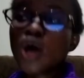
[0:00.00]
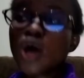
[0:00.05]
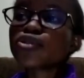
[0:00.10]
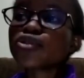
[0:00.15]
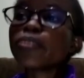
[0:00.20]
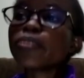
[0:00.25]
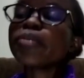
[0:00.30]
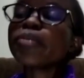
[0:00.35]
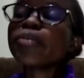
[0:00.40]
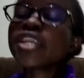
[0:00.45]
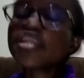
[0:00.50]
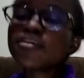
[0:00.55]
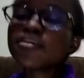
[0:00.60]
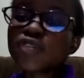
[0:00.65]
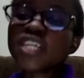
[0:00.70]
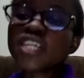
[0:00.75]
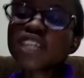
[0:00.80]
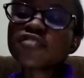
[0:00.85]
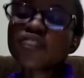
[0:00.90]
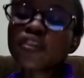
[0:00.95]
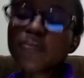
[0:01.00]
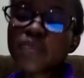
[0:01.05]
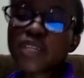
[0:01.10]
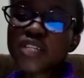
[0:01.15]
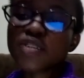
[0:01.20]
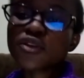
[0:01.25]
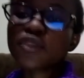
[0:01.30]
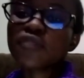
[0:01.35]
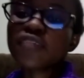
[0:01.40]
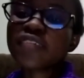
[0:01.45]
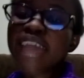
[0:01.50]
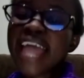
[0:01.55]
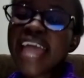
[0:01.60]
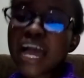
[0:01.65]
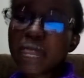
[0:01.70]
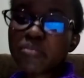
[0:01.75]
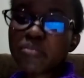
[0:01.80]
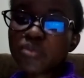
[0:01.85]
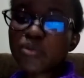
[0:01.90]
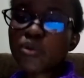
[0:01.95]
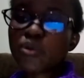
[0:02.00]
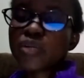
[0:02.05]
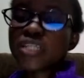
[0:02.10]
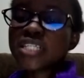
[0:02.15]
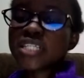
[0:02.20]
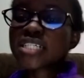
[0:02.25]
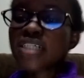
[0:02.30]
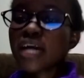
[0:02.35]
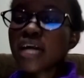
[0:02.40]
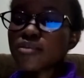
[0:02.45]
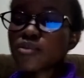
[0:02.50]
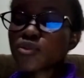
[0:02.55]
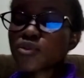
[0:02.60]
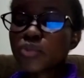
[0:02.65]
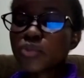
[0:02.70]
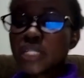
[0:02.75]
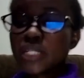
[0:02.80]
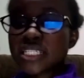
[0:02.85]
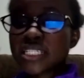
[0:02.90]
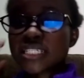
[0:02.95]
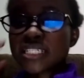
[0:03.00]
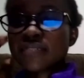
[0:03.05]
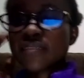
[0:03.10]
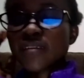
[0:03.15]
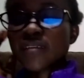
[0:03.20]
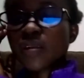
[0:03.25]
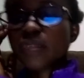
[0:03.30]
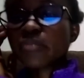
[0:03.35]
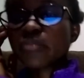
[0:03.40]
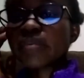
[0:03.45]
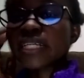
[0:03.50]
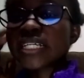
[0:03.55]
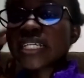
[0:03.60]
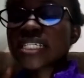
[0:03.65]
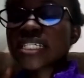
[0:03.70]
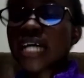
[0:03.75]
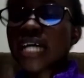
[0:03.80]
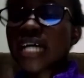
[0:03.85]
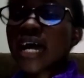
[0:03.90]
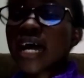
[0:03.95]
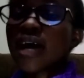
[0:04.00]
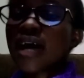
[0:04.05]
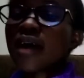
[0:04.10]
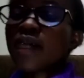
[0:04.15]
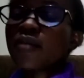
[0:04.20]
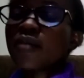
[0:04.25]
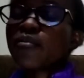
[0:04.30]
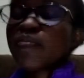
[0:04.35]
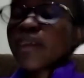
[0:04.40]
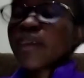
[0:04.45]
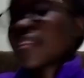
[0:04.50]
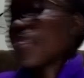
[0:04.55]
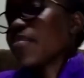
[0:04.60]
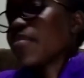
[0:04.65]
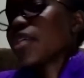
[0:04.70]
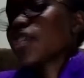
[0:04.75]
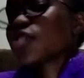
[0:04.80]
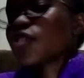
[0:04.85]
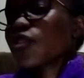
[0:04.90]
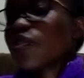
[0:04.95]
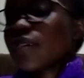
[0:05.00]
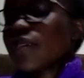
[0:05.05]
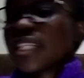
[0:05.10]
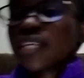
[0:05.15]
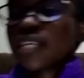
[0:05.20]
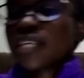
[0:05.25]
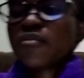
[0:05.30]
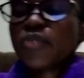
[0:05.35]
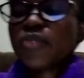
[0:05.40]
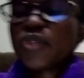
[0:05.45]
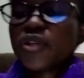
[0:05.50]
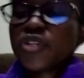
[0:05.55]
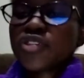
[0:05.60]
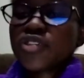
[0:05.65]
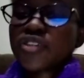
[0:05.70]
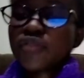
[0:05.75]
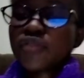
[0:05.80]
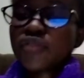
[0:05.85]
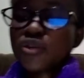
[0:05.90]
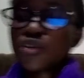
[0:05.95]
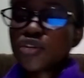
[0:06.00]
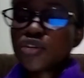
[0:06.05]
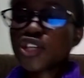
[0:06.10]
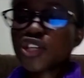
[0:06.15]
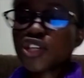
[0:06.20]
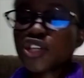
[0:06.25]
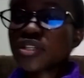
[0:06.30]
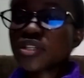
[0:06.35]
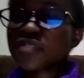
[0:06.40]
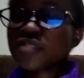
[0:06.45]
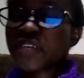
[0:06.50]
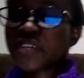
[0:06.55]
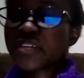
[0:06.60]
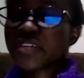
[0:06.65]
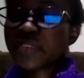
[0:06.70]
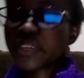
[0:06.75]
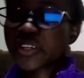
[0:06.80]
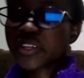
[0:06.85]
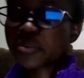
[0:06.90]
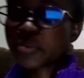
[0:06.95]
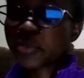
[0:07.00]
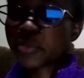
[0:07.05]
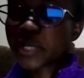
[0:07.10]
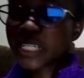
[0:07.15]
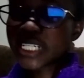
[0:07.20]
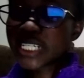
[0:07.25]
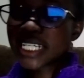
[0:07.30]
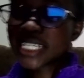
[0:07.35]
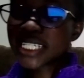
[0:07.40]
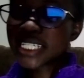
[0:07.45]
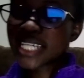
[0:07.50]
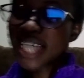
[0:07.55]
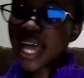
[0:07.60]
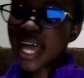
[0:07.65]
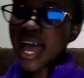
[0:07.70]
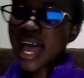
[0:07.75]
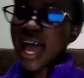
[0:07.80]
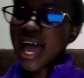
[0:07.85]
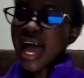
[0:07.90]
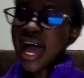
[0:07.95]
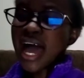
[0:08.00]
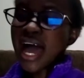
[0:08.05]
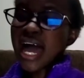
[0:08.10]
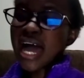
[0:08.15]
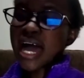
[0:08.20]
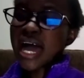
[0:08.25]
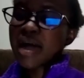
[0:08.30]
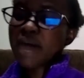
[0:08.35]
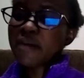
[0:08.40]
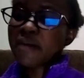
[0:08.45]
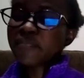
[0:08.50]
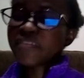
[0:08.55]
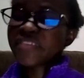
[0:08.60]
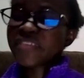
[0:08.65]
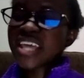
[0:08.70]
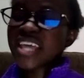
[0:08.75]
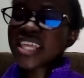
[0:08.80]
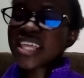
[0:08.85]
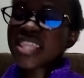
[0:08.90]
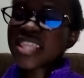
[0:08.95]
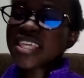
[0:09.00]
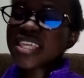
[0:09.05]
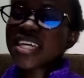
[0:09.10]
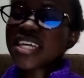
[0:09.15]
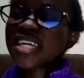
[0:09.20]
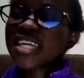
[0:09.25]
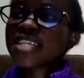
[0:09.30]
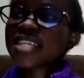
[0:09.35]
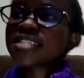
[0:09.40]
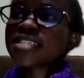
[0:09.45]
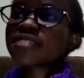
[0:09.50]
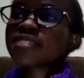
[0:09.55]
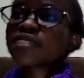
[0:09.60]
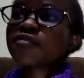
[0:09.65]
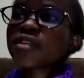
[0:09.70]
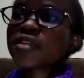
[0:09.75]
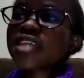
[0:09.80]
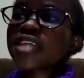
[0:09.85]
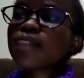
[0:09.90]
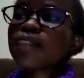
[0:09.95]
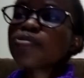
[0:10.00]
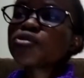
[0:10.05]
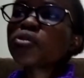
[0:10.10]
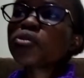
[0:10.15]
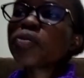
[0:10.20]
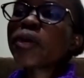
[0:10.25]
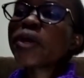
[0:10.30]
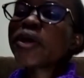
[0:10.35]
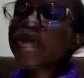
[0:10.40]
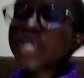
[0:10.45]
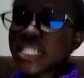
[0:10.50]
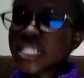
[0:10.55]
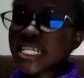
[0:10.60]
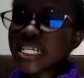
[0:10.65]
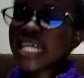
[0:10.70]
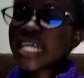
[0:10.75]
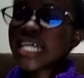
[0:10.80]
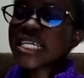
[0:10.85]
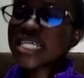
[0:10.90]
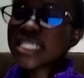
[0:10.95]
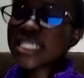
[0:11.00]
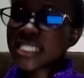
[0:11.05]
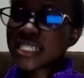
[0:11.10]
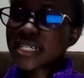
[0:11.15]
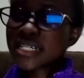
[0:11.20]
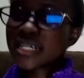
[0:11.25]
So meaningful involvement of young people when it comes to policy development uh, by the means of as Ministry of Education is very, very important. Um, the other thing is for them to prioritize